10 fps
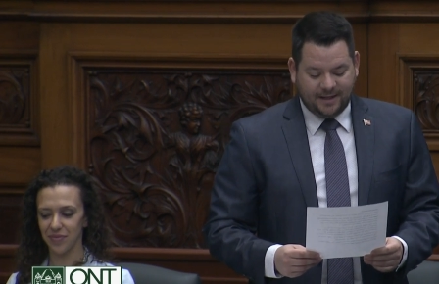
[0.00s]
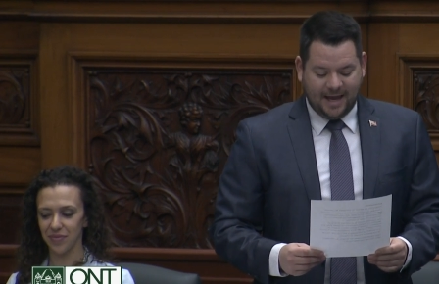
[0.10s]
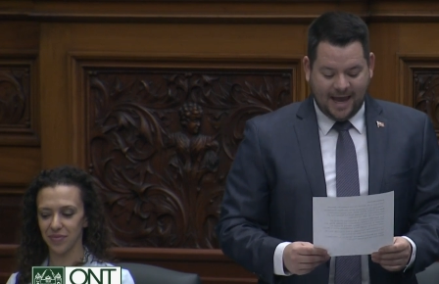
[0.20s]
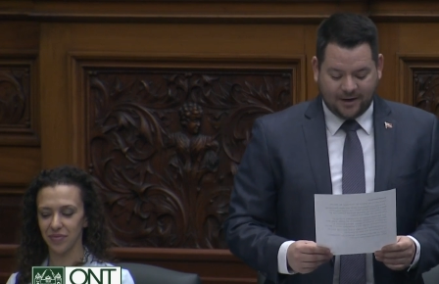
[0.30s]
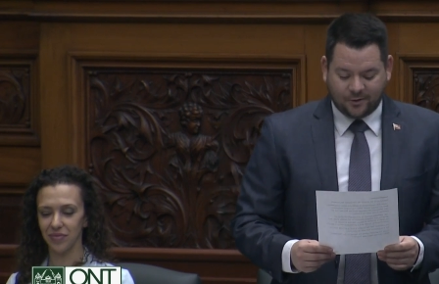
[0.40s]

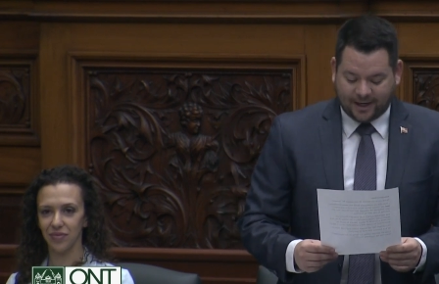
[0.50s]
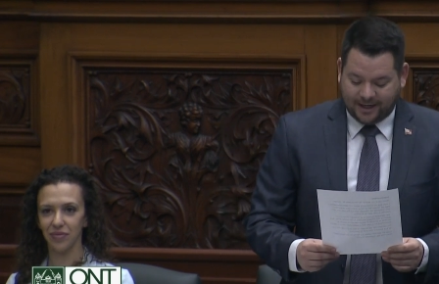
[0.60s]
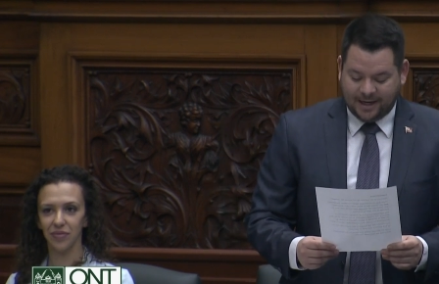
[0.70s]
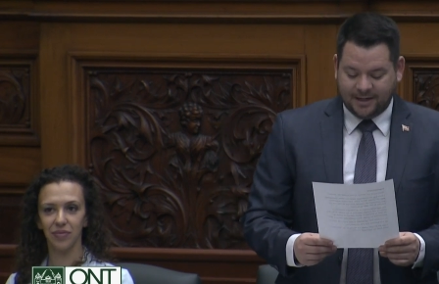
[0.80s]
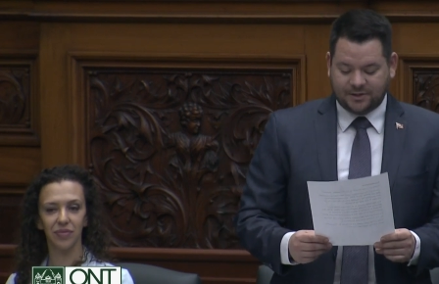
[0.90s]
Speaker 1: The
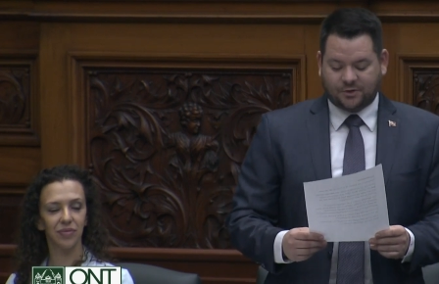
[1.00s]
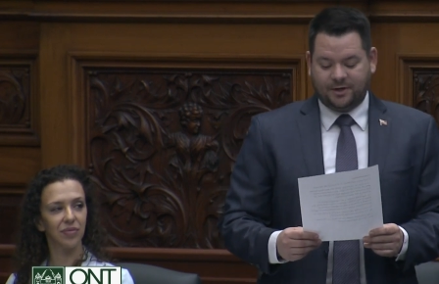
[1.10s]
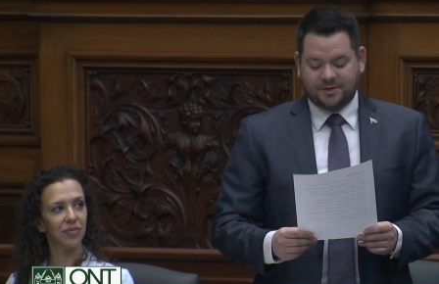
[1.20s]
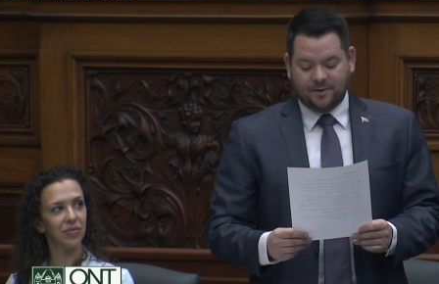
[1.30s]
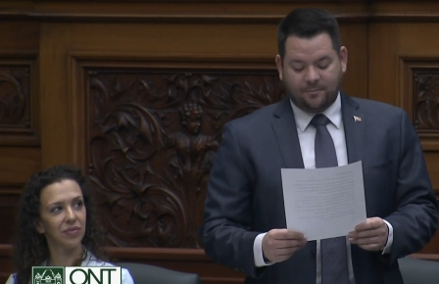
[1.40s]
aggregate
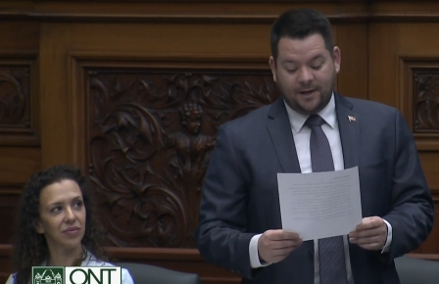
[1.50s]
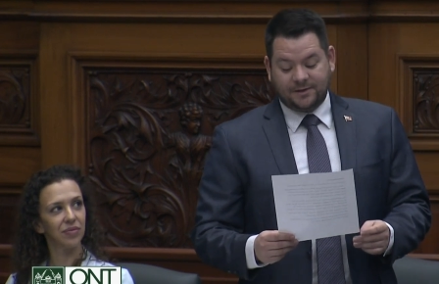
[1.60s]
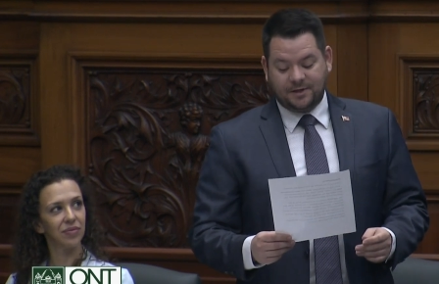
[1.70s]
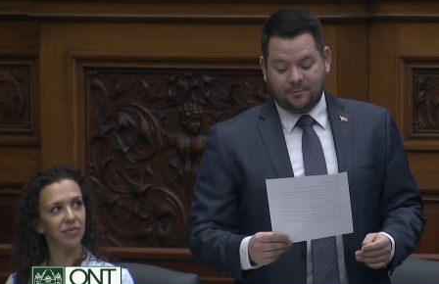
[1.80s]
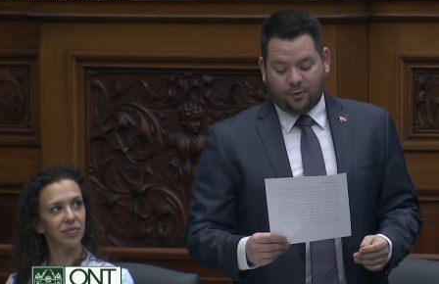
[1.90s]
industry is, a,
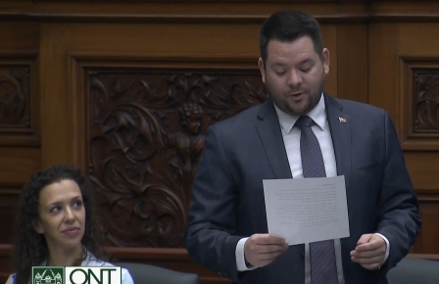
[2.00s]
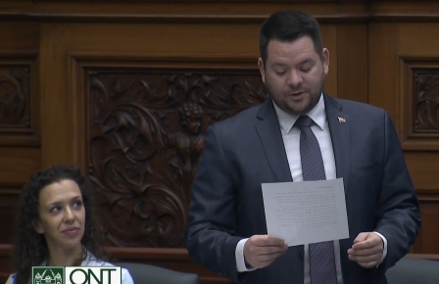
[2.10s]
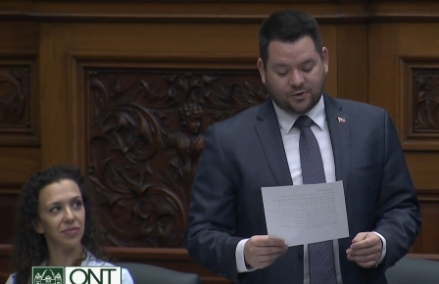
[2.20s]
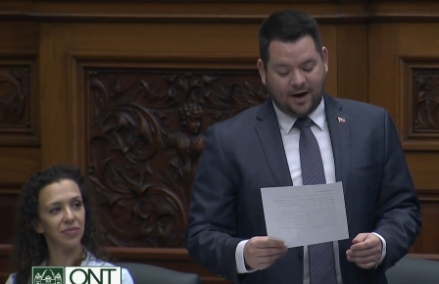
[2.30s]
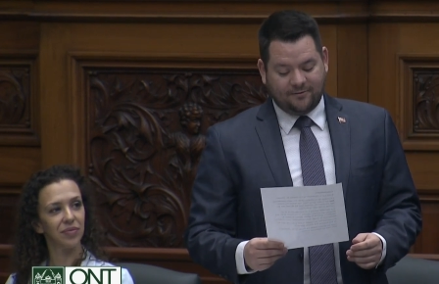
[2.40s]
is an
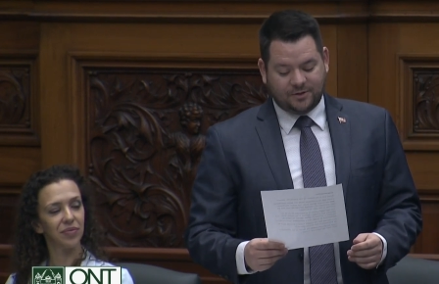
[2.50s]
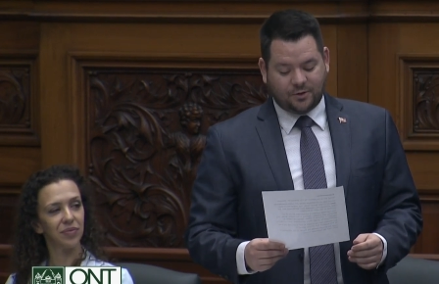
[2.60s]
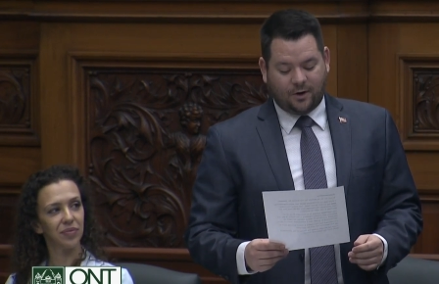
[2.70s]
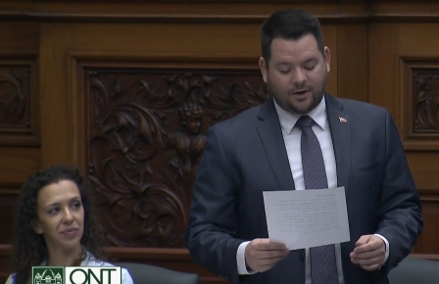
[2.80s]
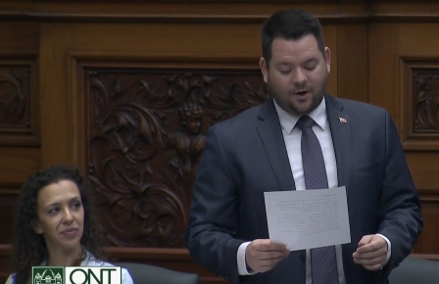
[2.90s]
important driver
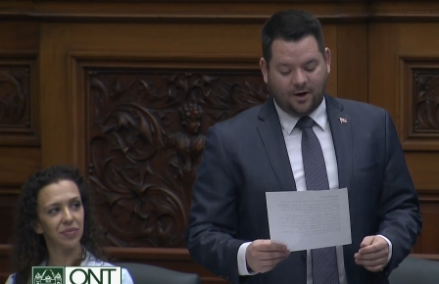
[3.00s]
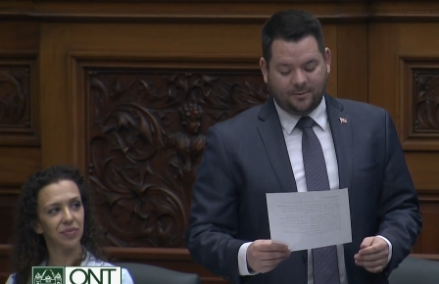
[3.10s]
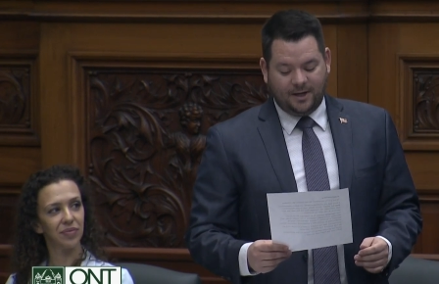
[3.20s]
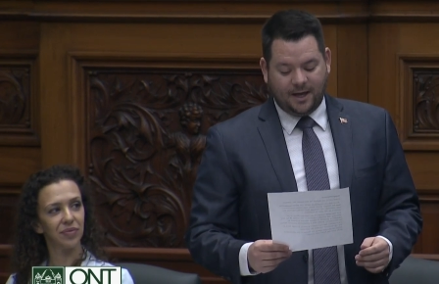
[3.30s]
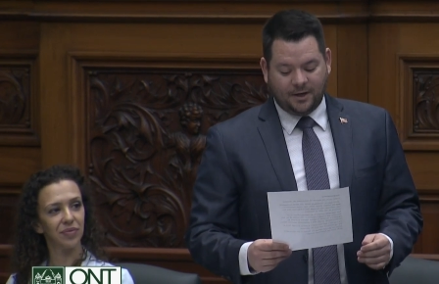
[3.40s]
to our
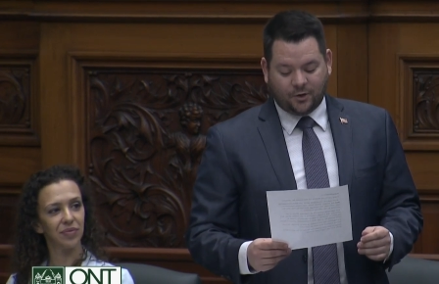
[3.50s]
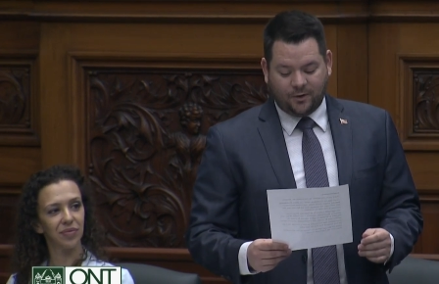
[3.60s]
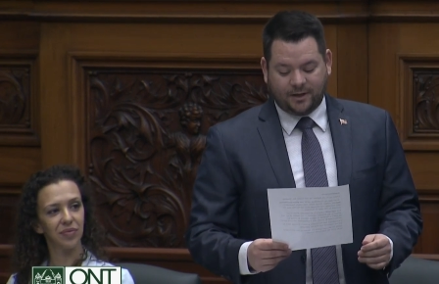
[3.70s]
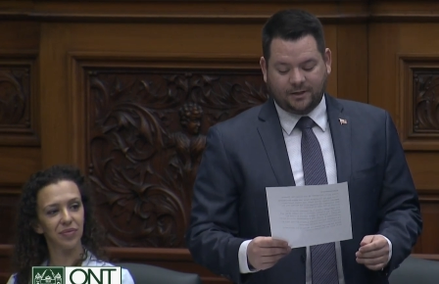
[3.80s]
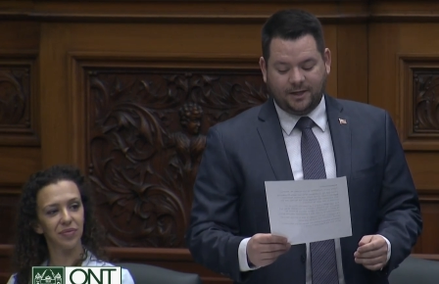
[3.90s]
economy and
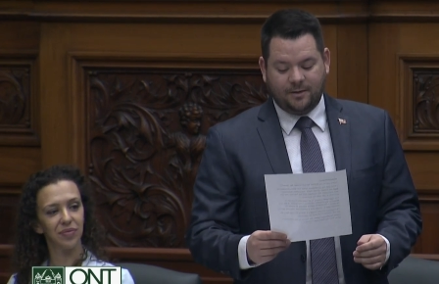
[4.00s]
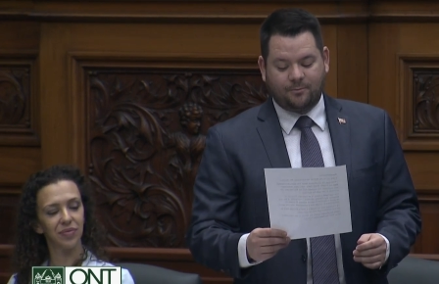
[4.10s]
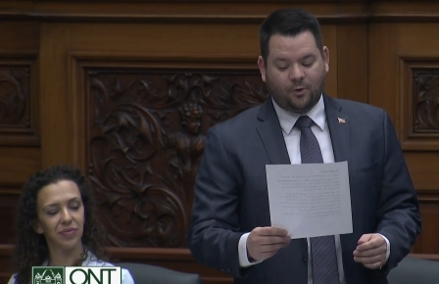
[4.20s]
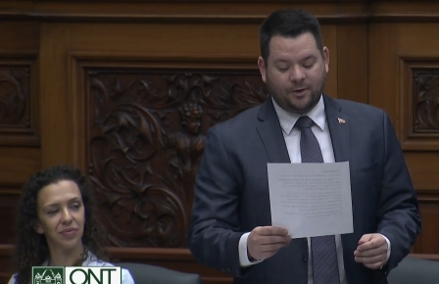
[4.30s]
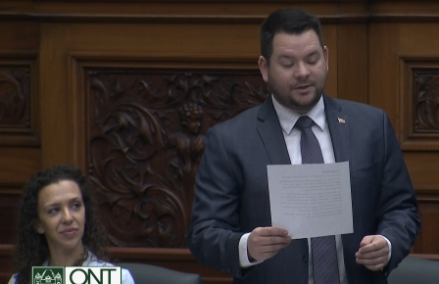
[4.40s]
critically
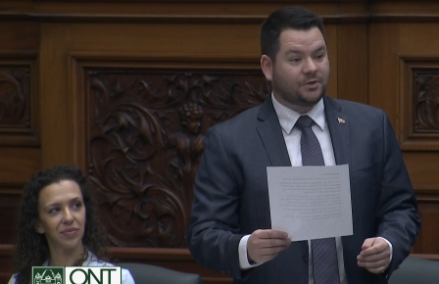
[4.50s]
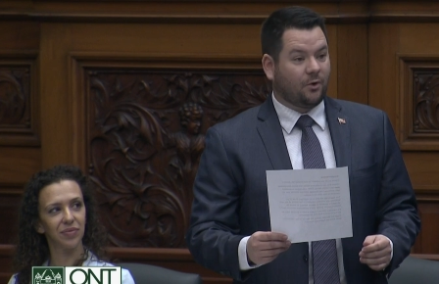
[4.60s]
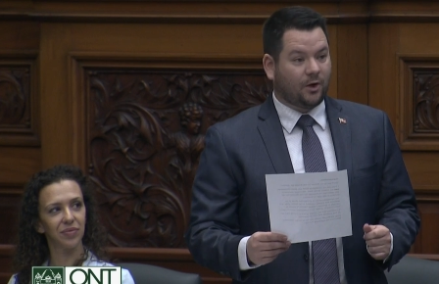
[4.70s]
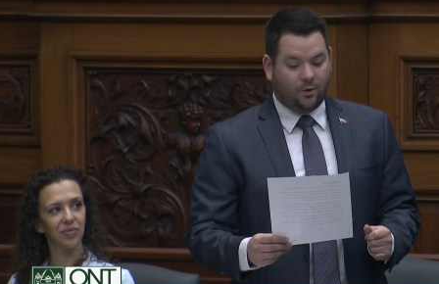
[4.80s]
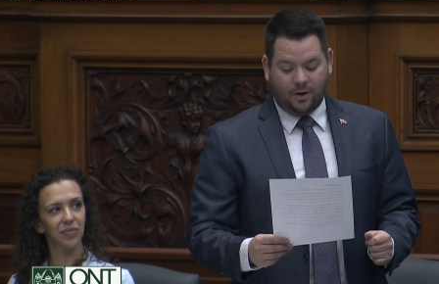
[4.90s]
important
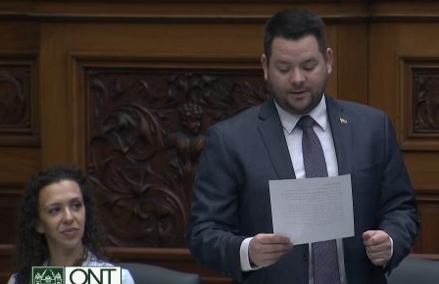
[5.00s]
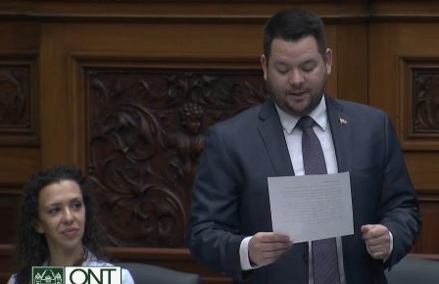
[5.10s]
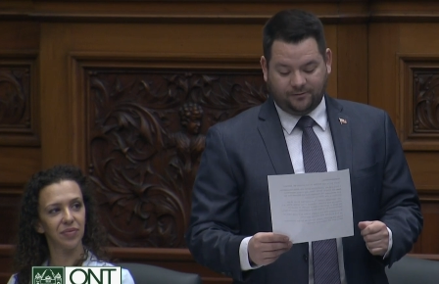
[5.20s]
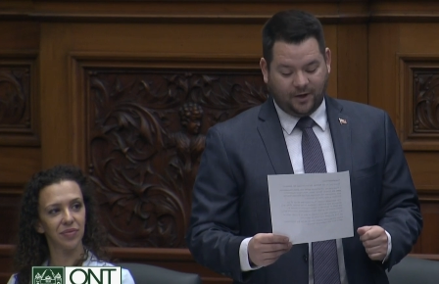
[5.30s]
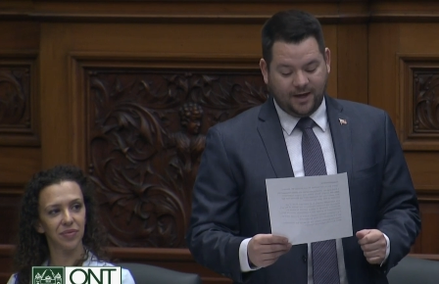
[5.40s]
to our
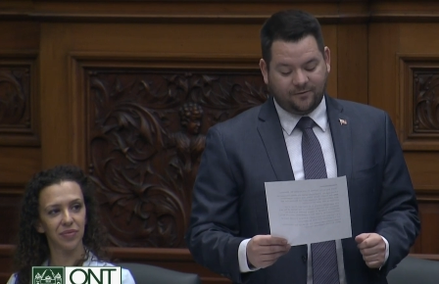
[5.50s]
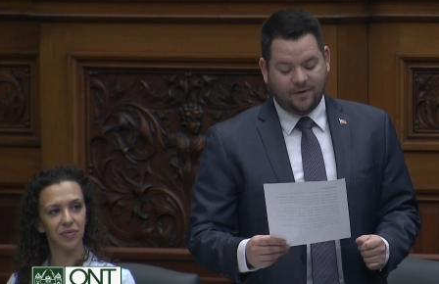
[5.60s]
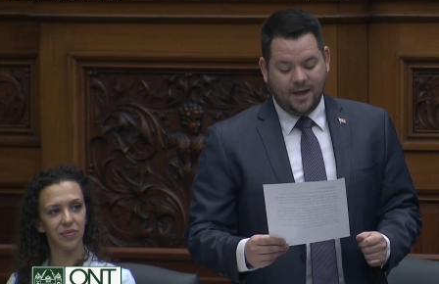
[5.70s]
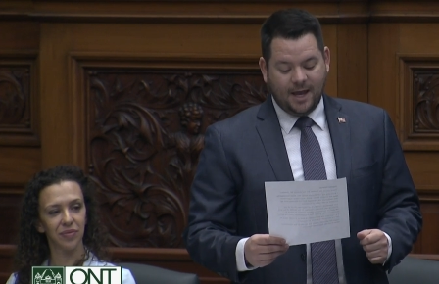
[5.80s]
quality of life,